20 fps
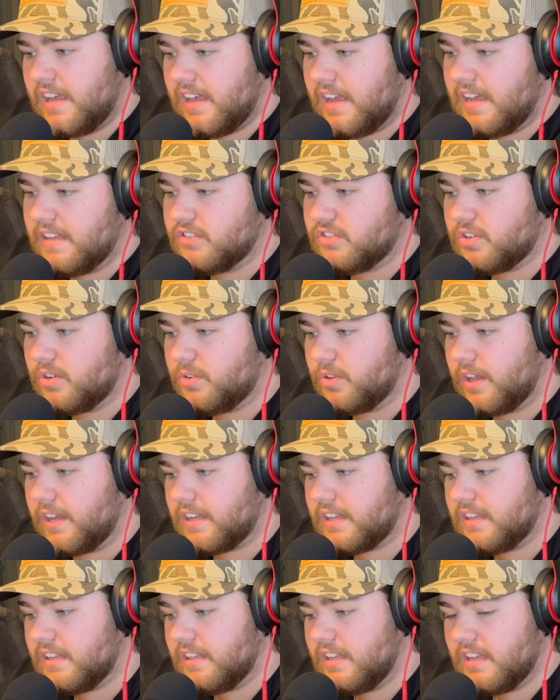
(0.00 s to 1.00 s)
and so
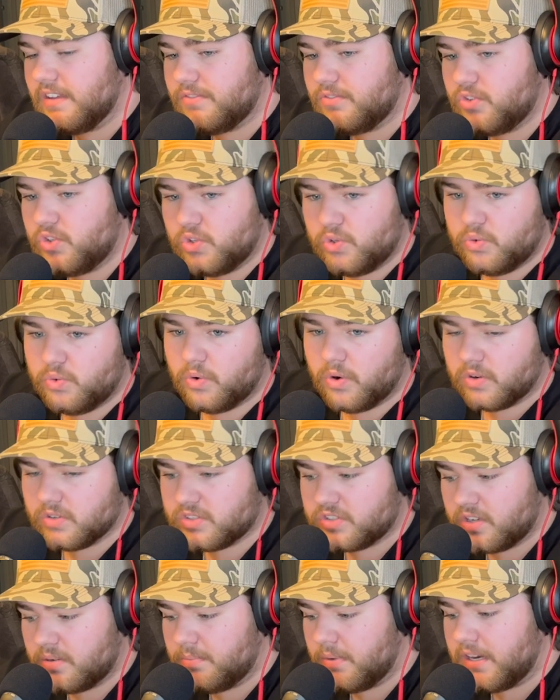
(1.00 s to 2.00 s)
like if you are
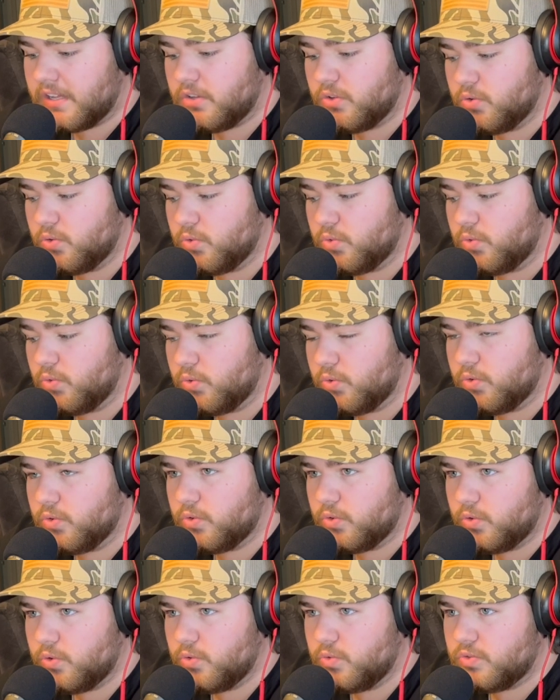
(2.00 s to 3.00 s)
somebody who
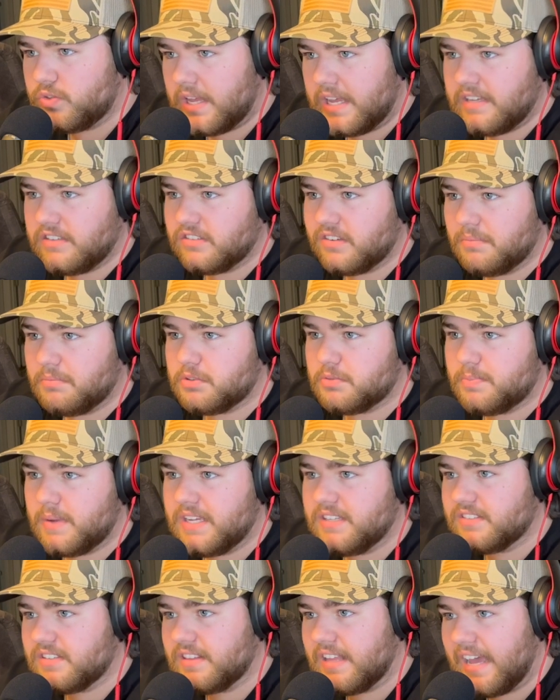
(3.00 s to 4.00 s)
takes up
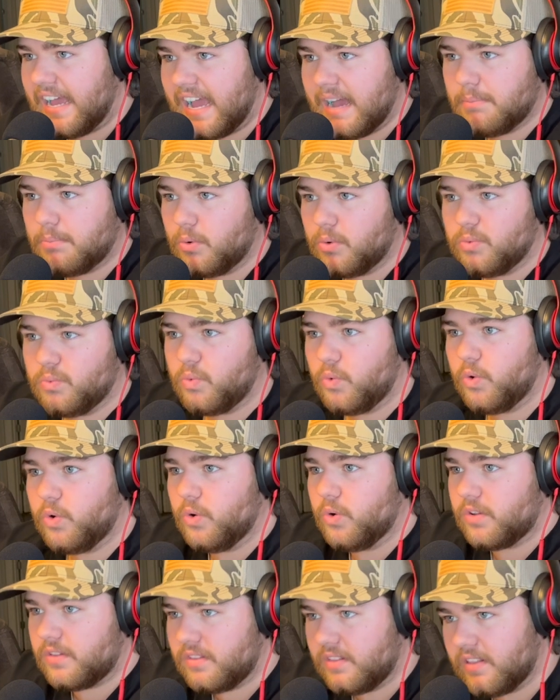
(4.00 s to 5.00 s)
space in the Apple
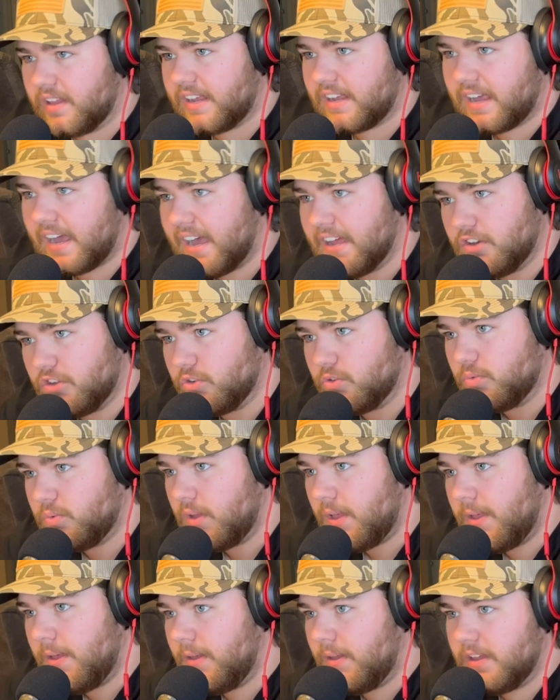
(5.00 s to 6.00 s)
world like I do
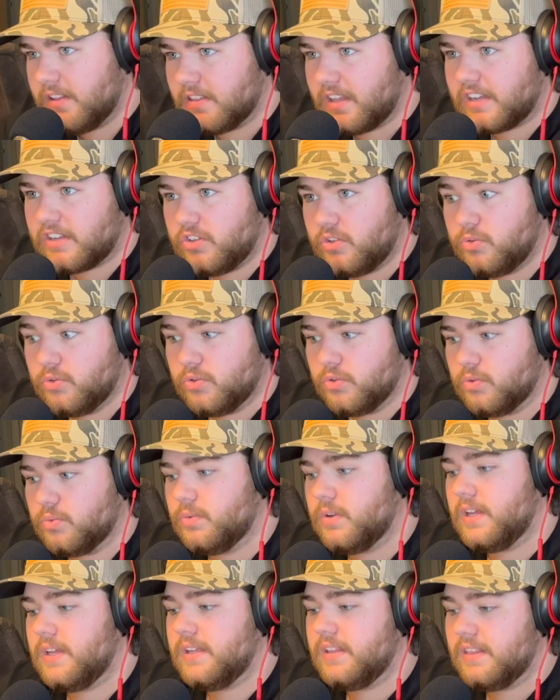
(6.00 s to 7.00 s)
and like you do,
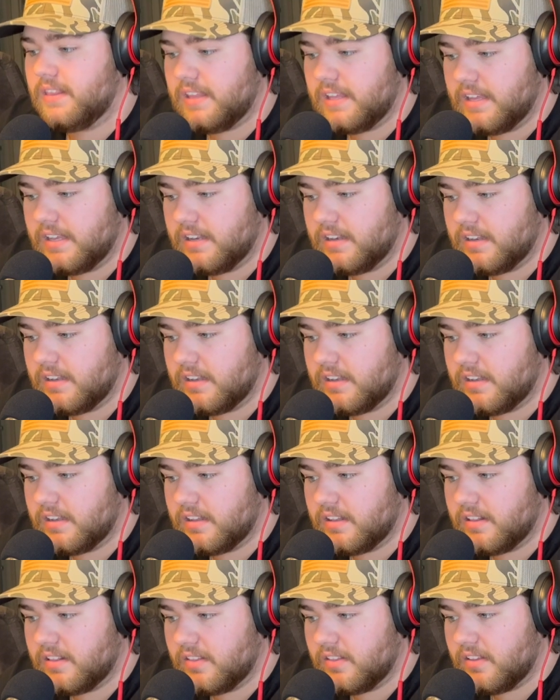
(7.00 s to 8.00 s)
then
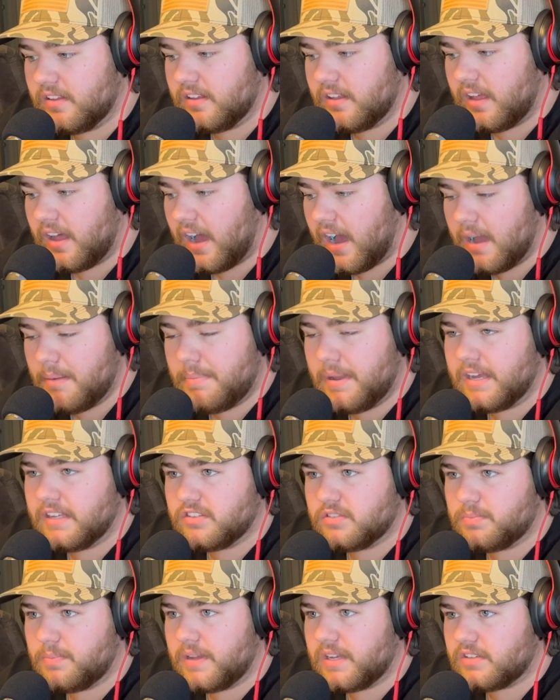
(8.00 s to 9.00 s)

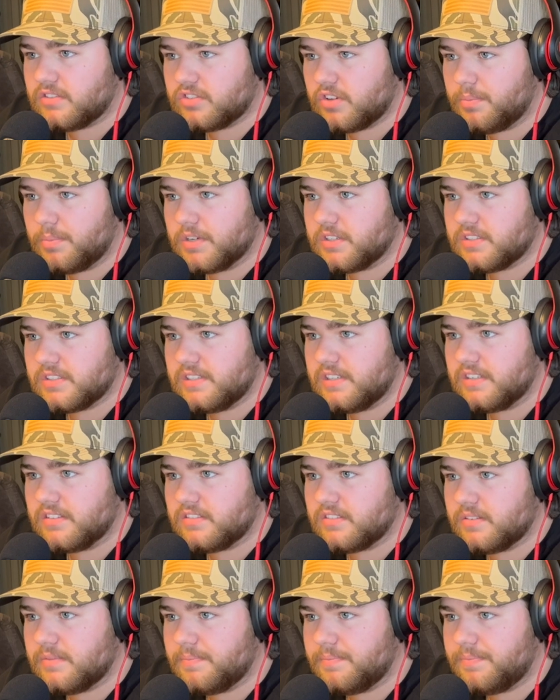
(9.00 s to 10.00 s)
iPads make so much
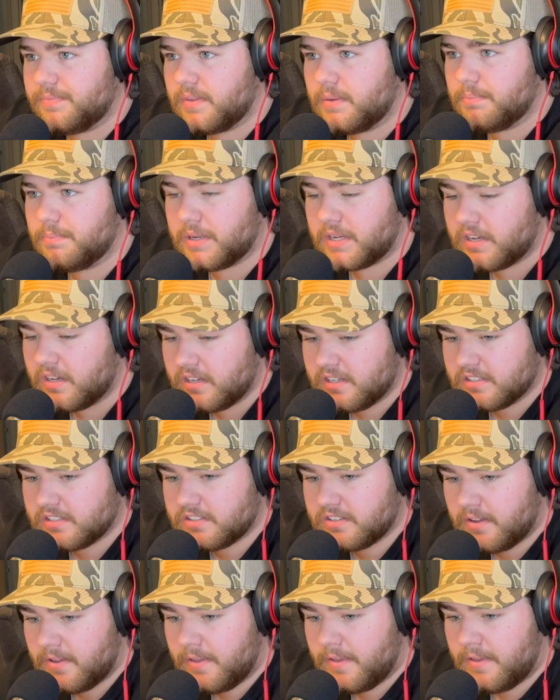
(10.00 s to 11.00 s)
sense
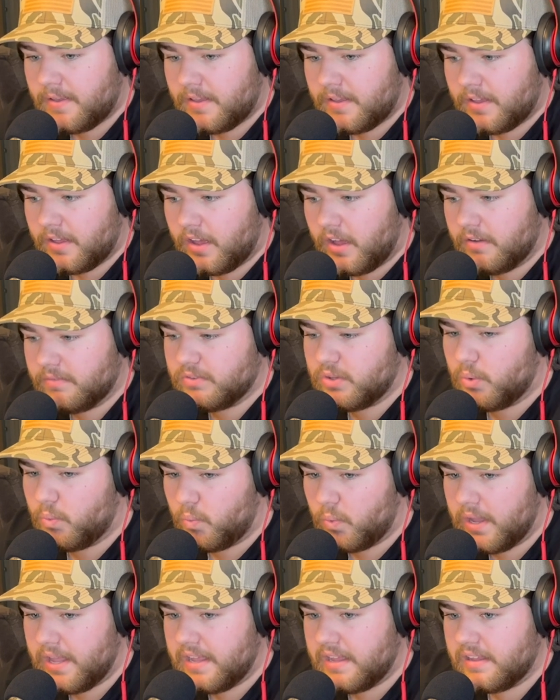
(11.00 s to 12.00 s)
because of the
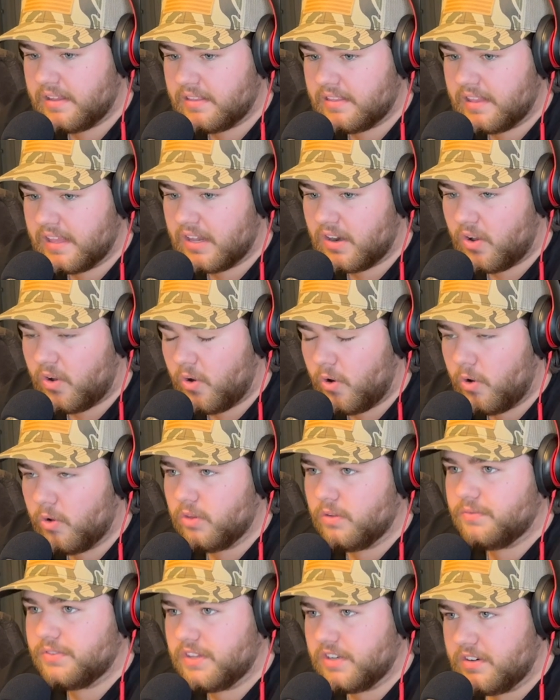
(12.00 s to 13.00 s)
way that
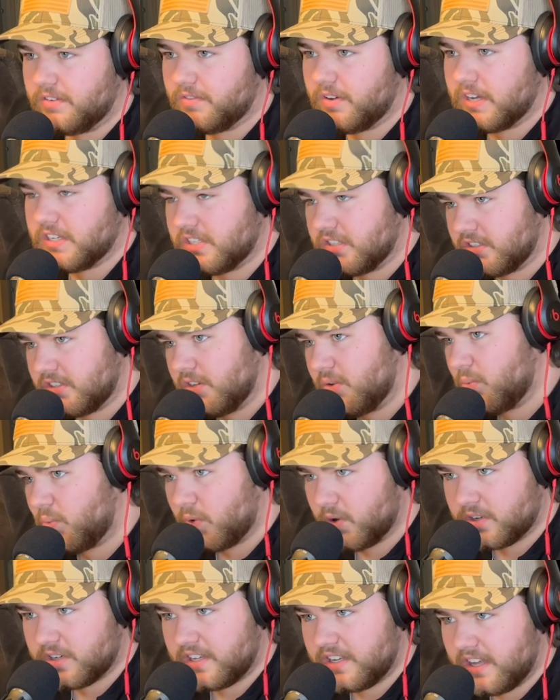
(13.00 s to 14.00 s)
all of the devices can
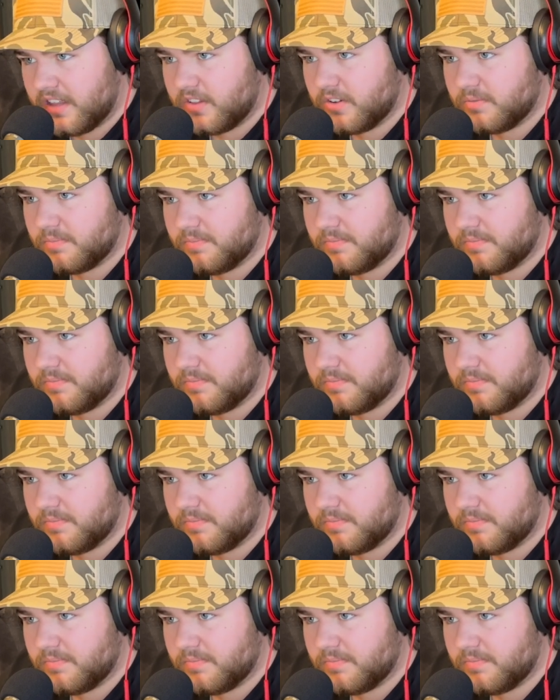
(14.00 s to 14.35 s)
work together.